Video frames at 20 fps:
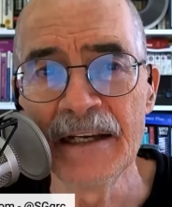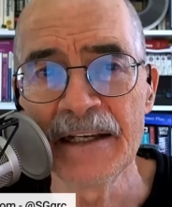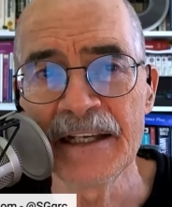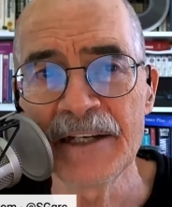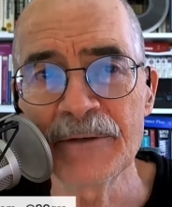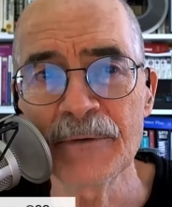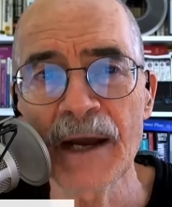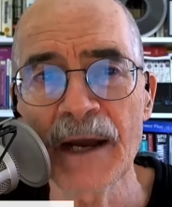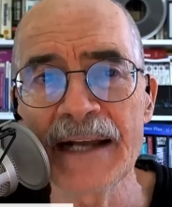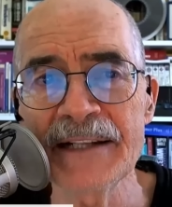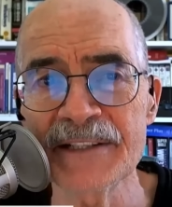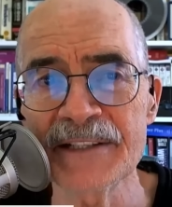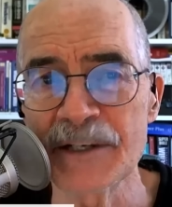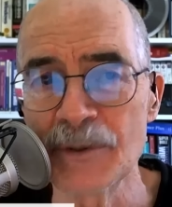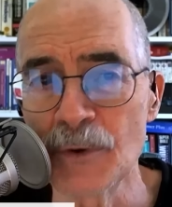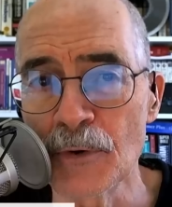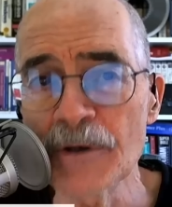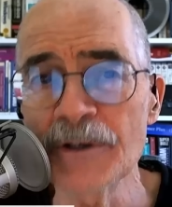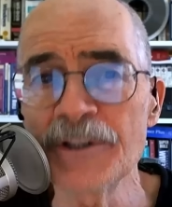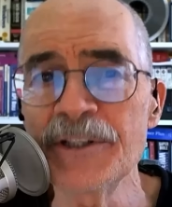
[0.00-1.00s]
He writes, in
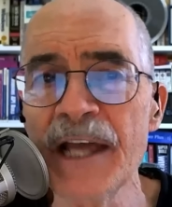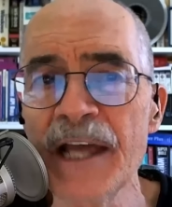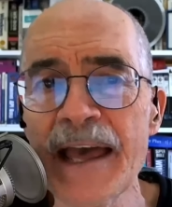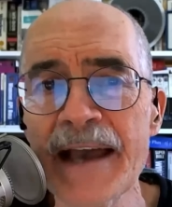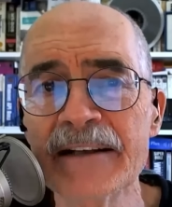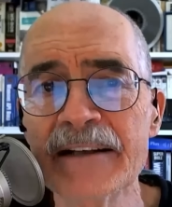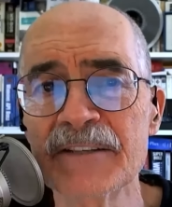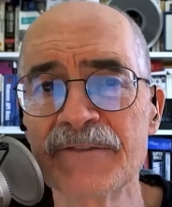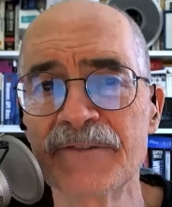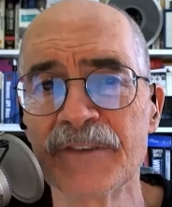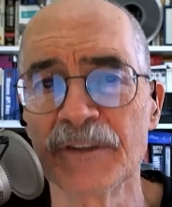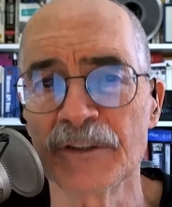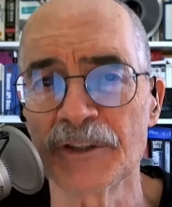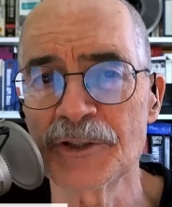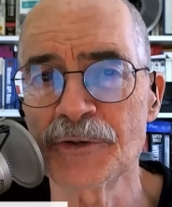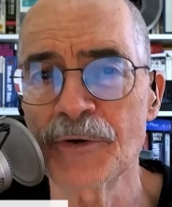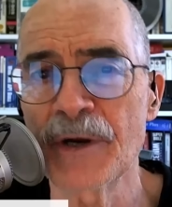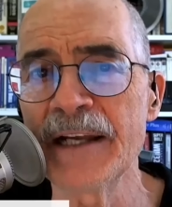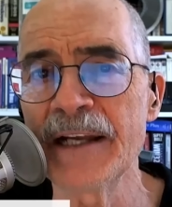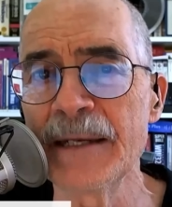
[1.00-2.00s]
order to
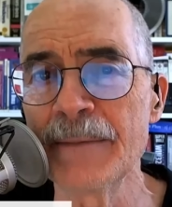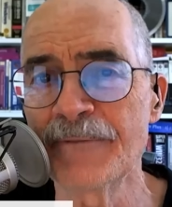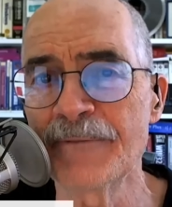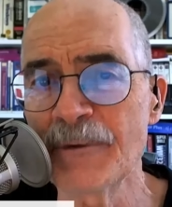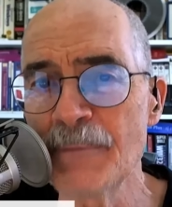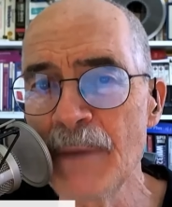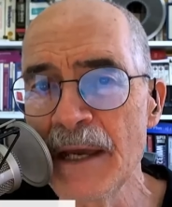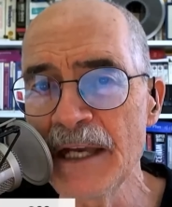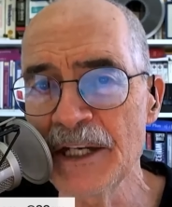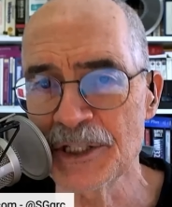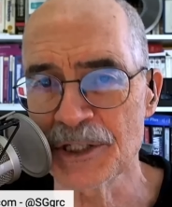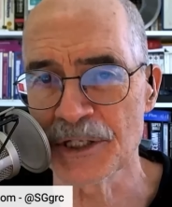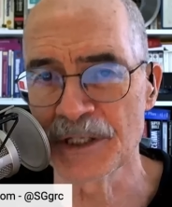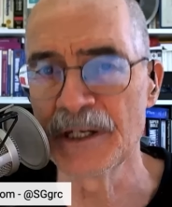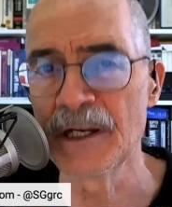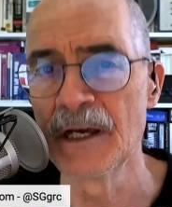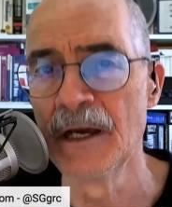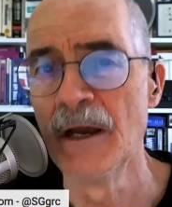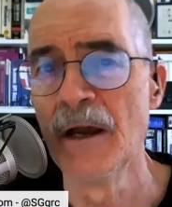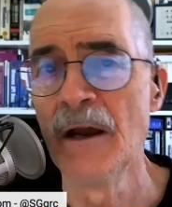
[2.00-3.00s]
exfiltrate
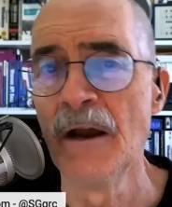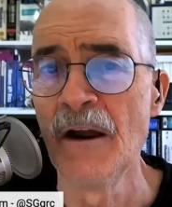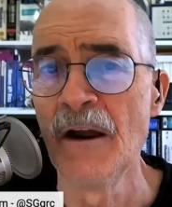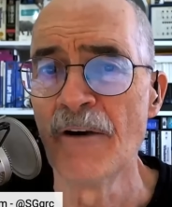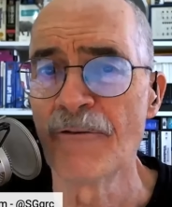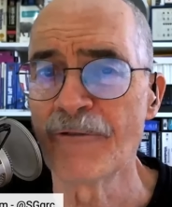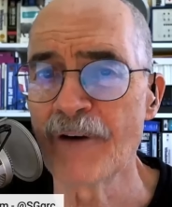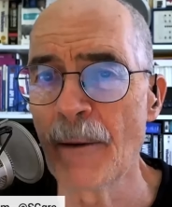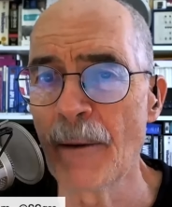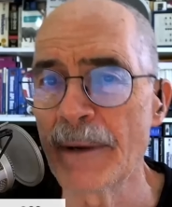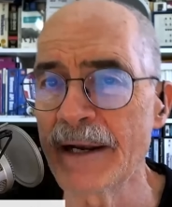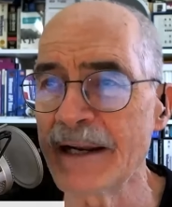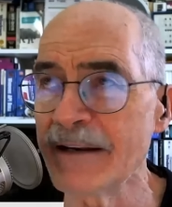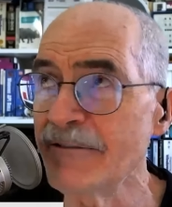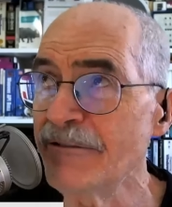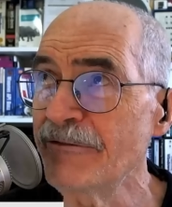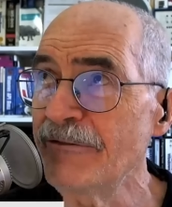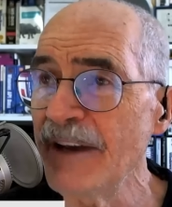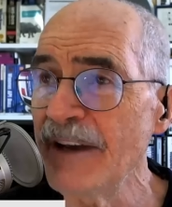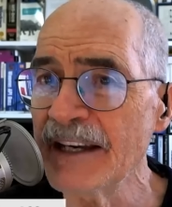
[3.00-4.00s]
information from an
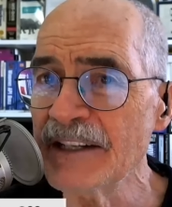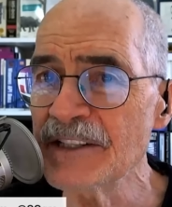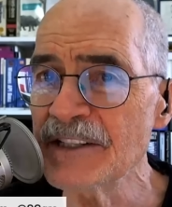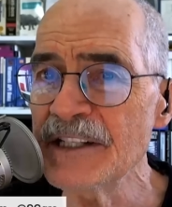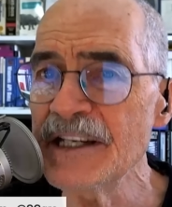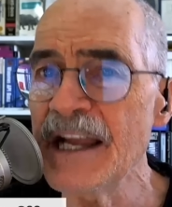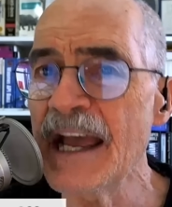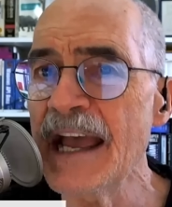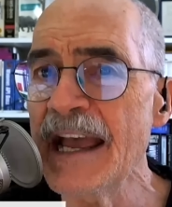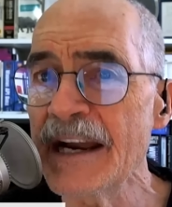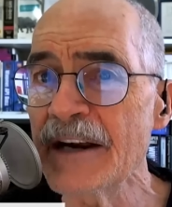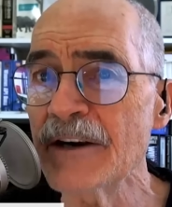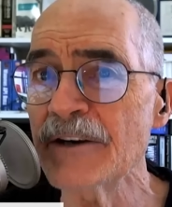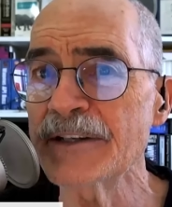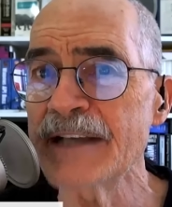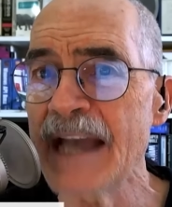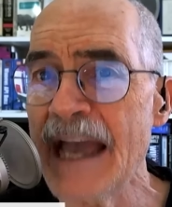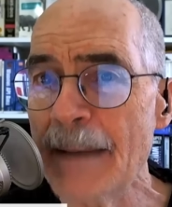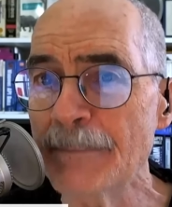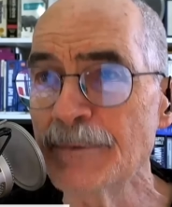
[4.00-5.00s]
infected
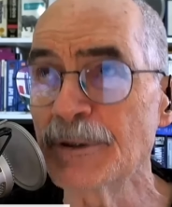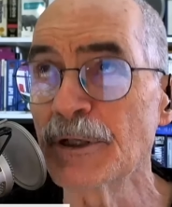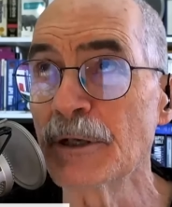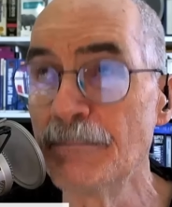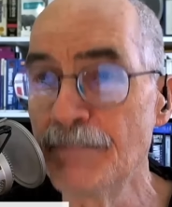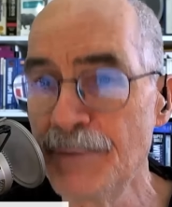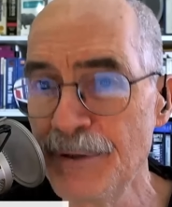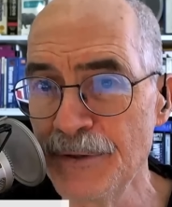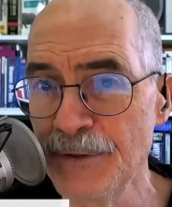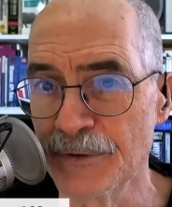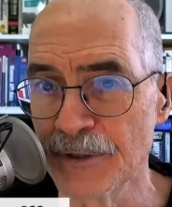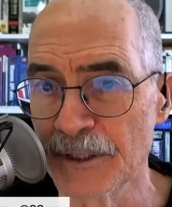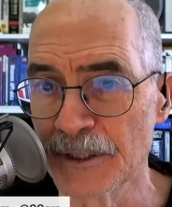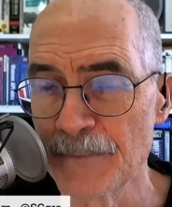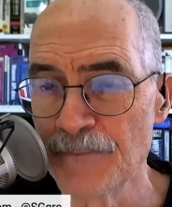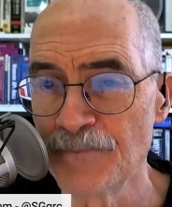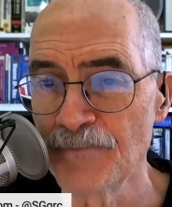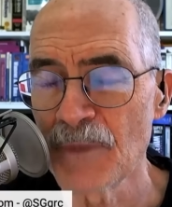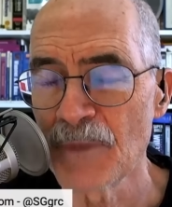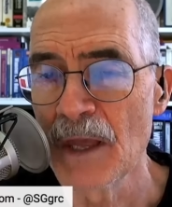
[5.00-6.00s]
air-gapped computer,
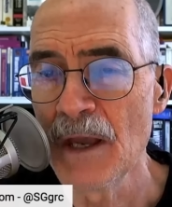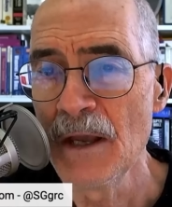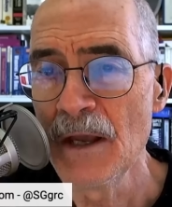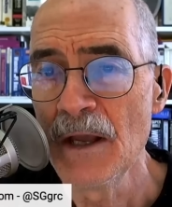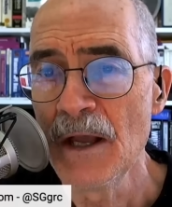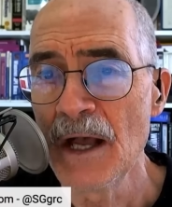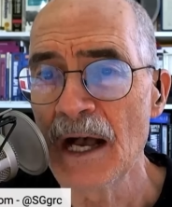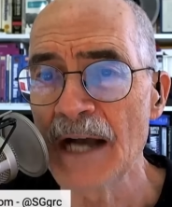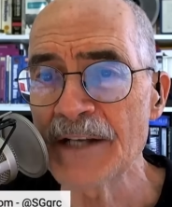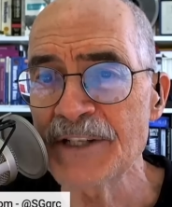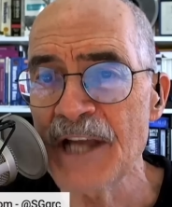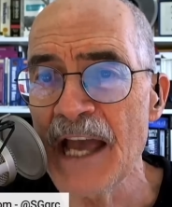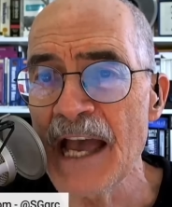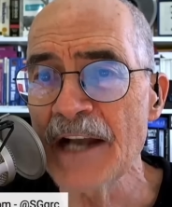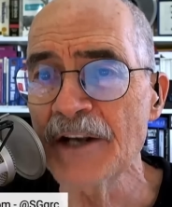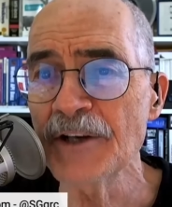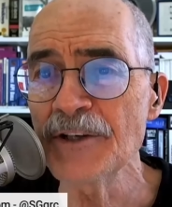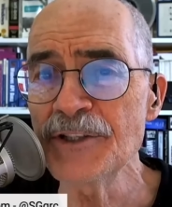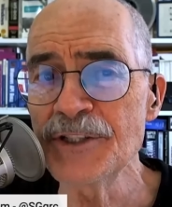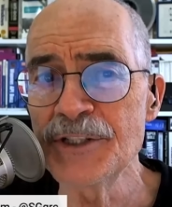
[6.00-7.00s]

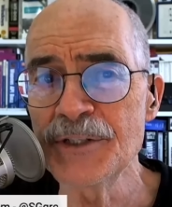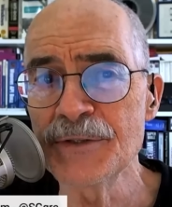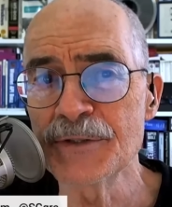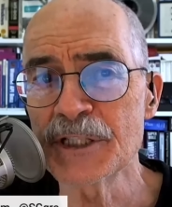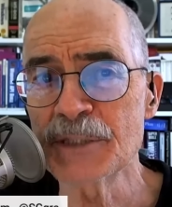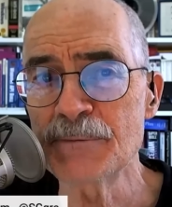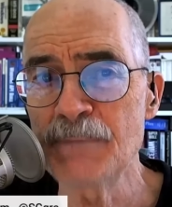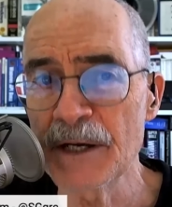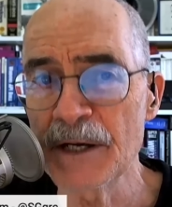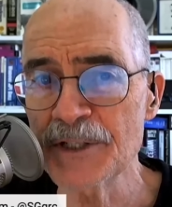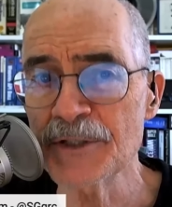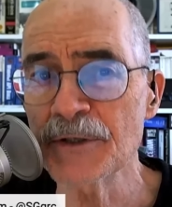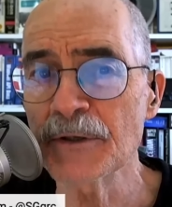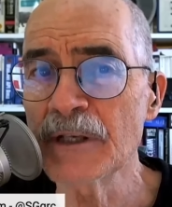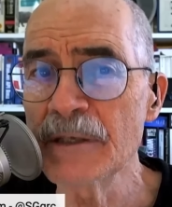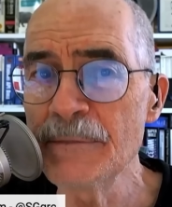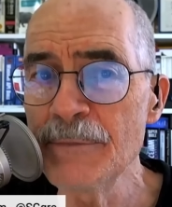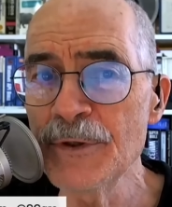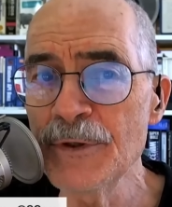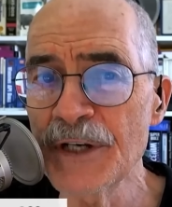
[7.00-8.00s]
attackers use special
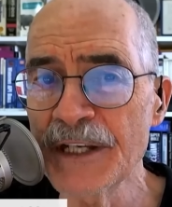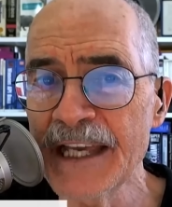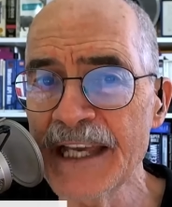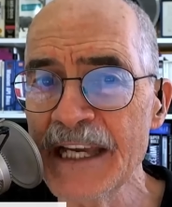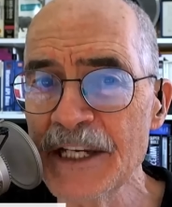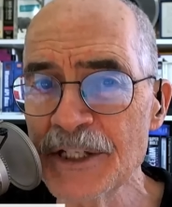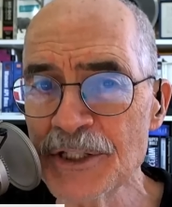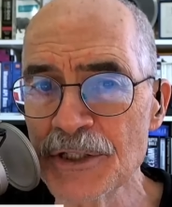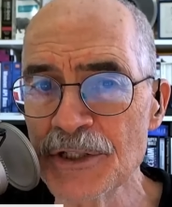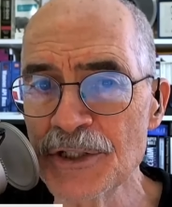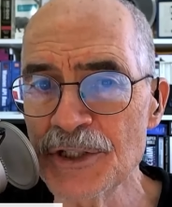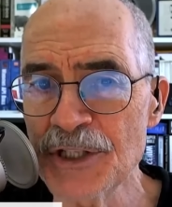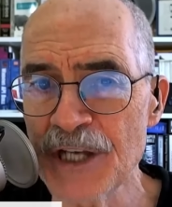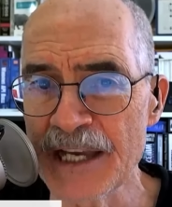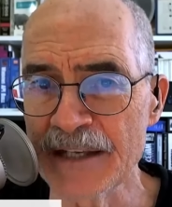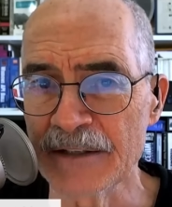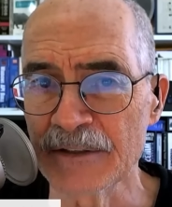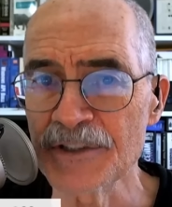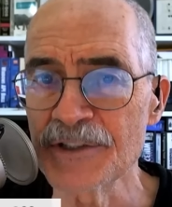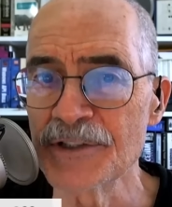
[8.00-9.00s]
communication
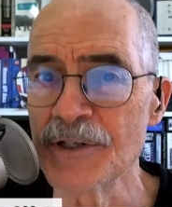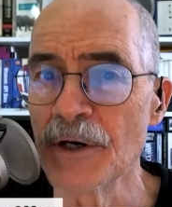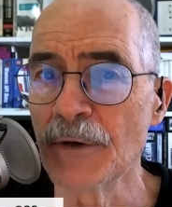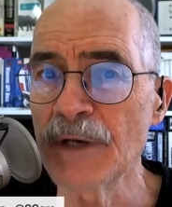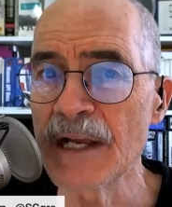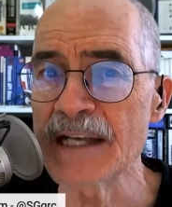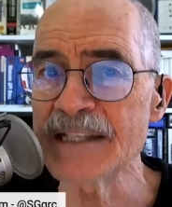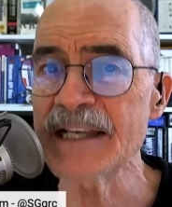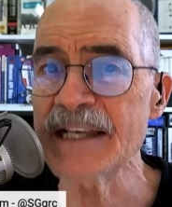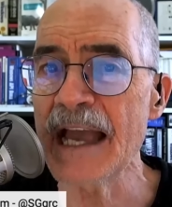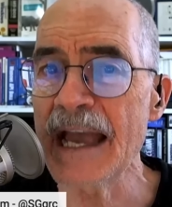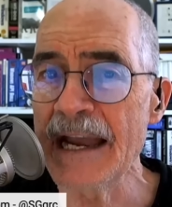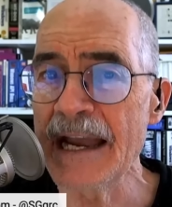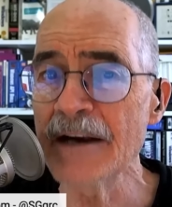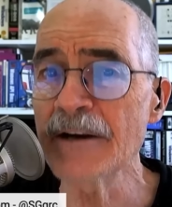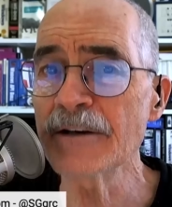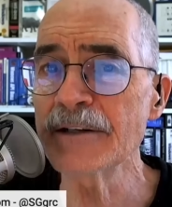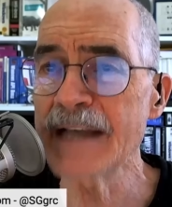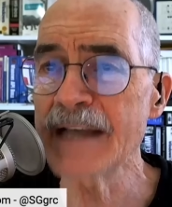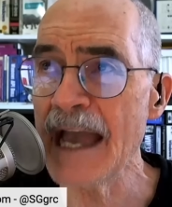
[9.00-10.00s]
channels known as
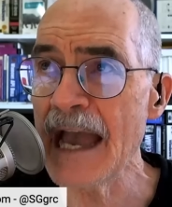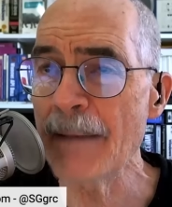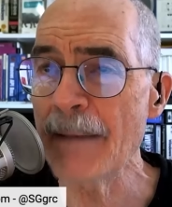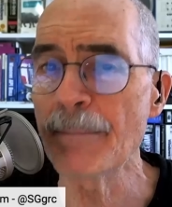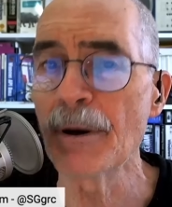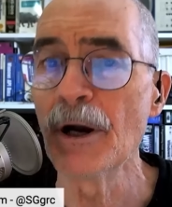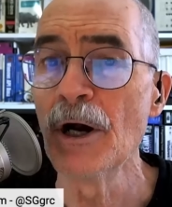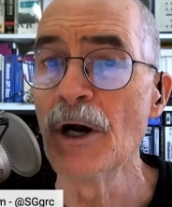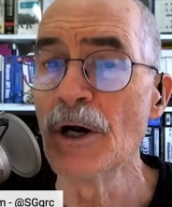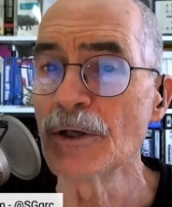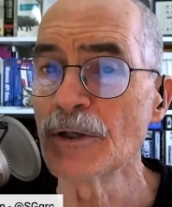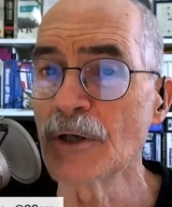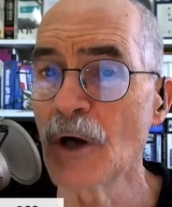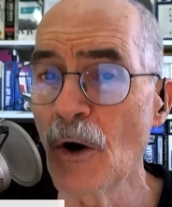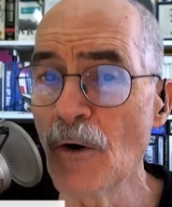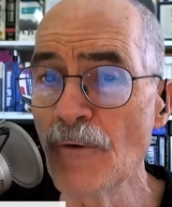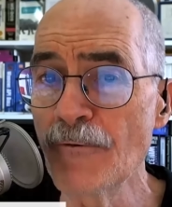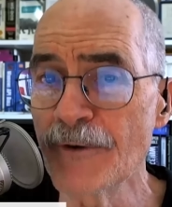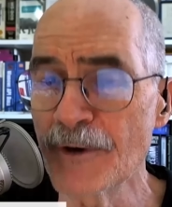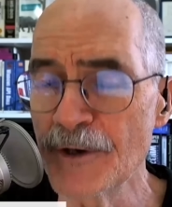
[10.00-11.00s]
air-gap
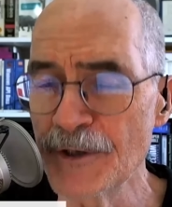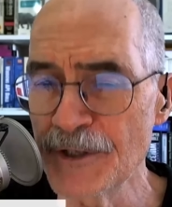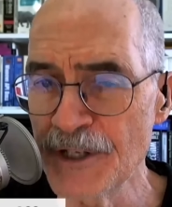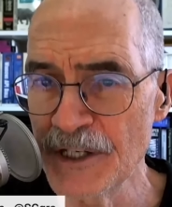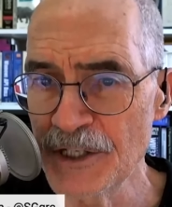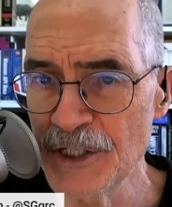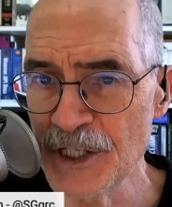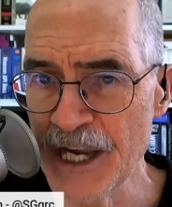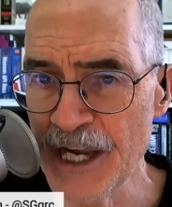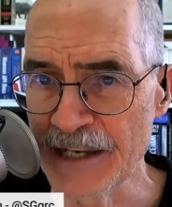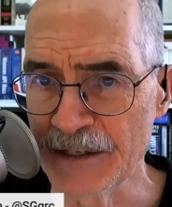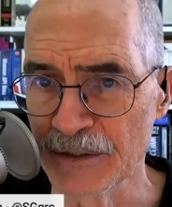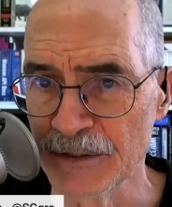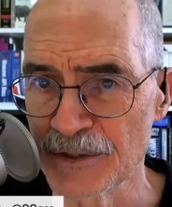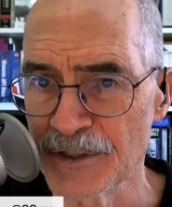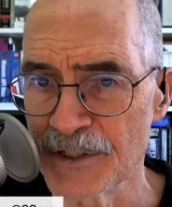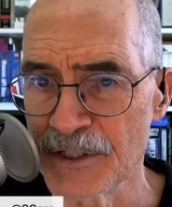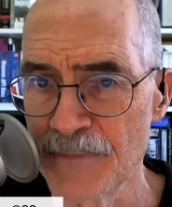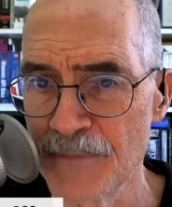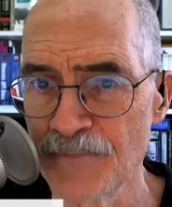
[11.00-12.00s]
covert
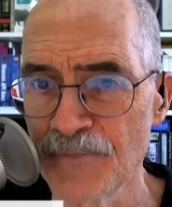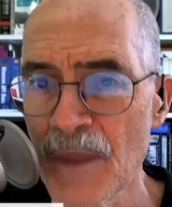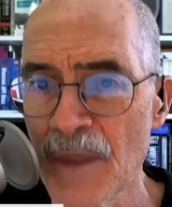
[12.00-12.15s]
channels.